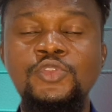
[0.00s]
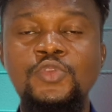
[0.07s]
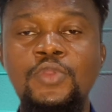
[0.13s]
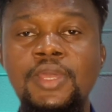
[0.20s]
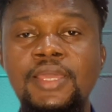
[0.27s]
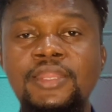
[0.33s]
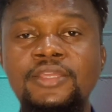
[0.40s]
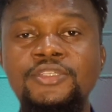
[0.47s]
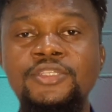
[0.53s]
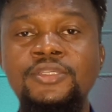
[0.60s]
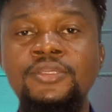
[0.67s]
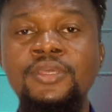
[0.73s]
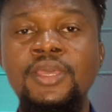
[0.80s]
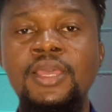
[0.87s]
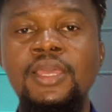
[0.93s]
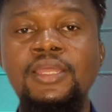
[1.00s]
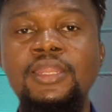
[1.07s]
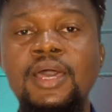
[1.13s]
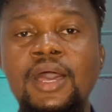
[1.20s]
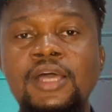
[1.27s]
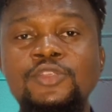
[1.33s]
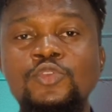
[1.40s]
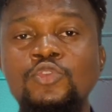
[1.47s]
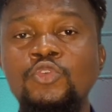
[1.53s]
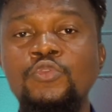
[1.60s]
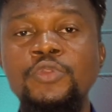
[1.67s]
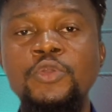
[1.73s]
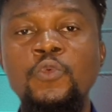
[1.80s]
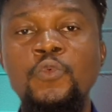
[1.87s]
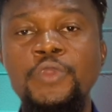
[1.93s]
a solar energy that has to
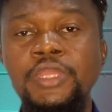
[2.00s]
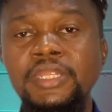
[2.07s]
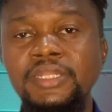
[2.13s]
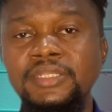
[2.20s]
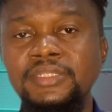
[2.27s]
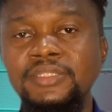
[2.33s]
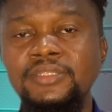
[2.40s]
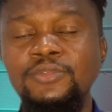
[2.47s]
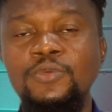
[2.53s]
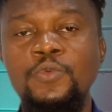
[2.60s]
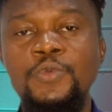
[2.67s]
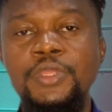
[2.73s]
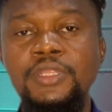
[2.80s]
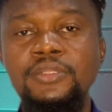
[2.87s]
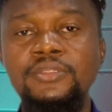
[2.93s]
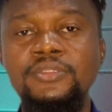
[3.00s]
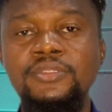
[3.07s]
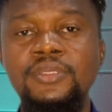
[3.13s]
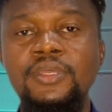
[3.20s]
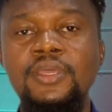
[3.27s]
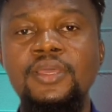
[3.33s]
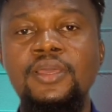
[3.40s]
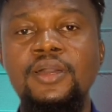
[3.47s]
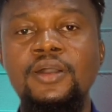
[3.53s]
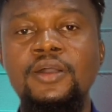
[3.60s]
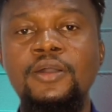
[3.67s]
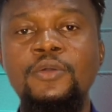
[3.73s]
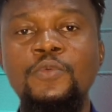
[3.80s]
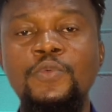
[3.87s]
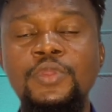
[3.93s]
do with the wind.
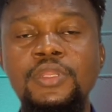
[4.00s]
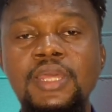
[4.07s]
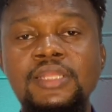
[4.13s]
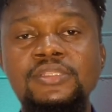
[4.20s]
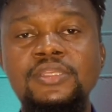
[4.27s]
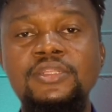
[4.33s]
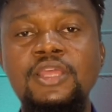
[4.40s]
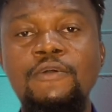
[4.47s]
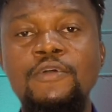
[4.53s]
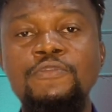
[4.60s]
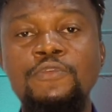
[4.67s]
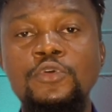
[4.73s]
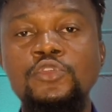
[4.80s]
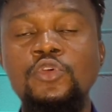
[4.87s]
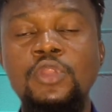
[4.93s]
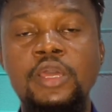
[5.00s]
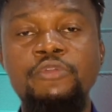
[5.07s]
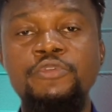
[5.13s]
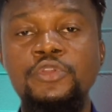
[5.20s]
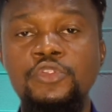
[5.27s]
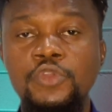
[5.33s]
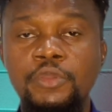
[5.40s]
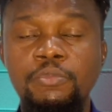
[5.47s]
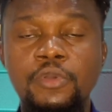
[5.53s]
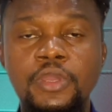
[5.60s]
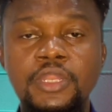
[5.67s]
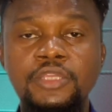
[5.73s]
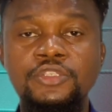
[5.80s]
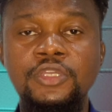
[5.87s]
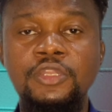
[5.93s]
I think that one falls under
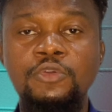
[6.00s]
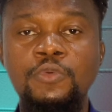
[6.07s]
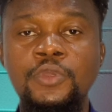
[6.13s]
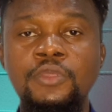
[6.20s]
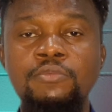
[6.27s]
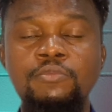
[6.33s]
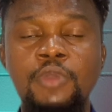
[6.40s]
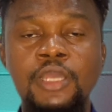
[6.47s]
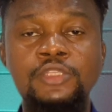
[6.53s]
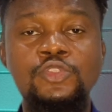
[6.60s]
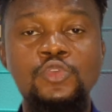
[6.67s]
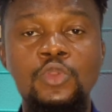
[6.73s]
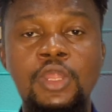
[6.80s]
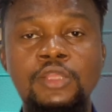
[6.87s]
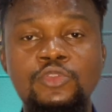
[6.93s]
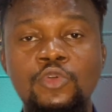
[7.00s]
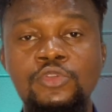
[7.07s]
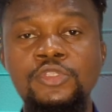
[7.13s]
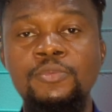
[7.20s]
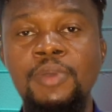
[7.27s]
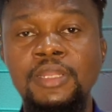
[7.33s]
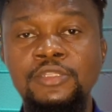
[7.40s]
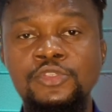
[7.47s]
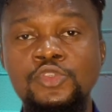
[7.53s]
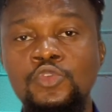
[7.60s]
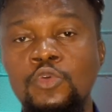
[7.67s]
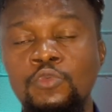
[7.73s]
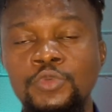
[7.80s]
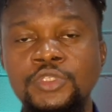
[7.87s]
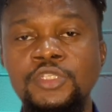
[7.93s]
renewable energy anyway. Why solar talks about the
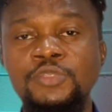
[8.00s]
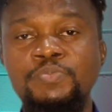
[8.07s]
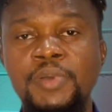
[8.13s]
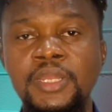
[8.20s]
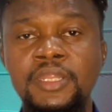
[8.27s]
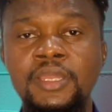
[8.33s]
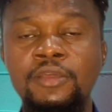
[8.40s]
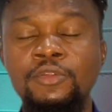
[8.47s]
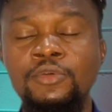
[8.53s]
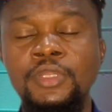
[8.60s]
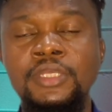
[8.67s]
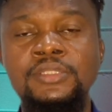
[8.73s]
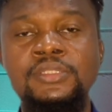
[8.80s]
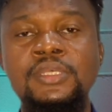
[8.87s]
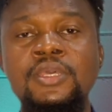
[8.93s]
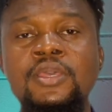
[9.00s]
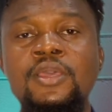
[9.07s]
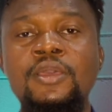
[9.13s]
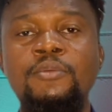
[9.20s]
sun, which is panel and all that.